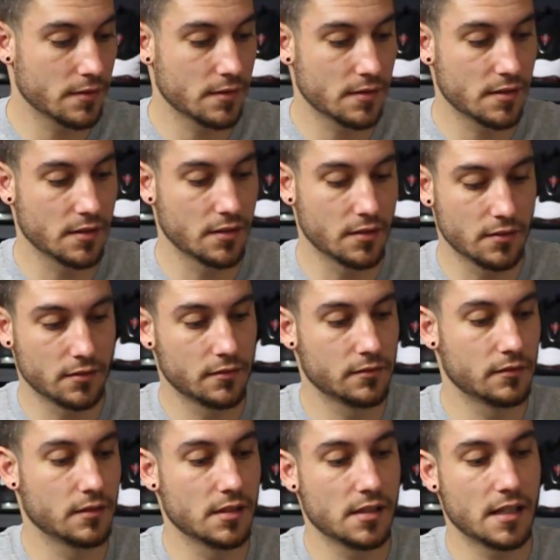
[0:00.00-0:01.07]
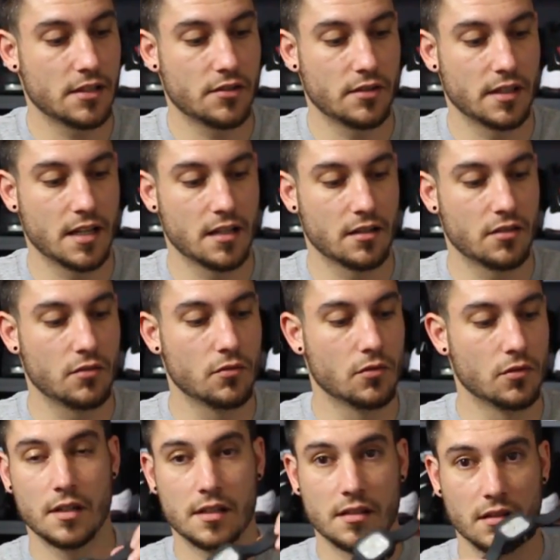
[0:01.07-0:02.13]
So this is actually kind of
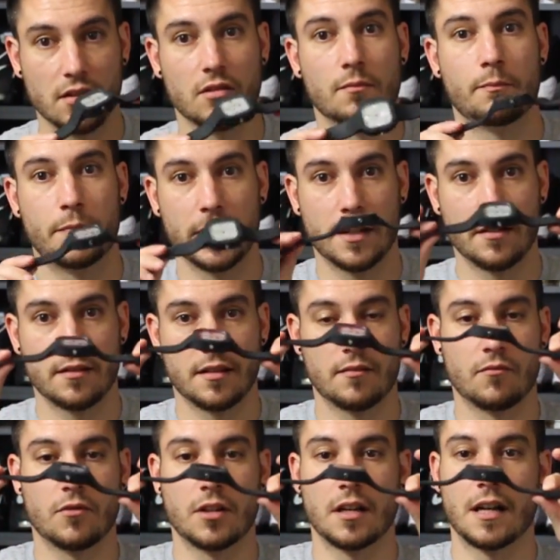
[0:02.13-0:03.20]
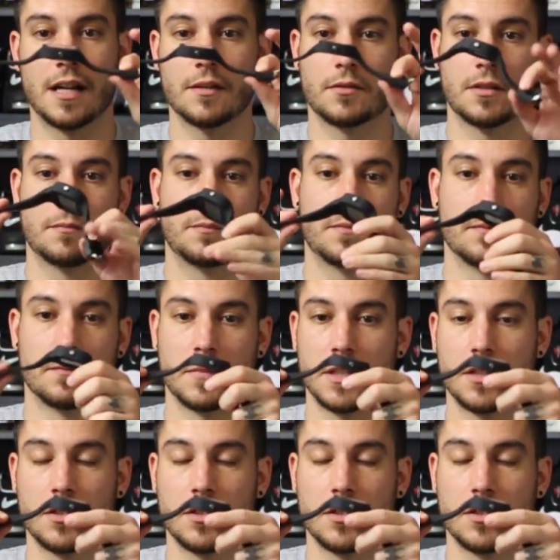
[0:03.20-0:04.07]
cool. It's a little bigger than what I would be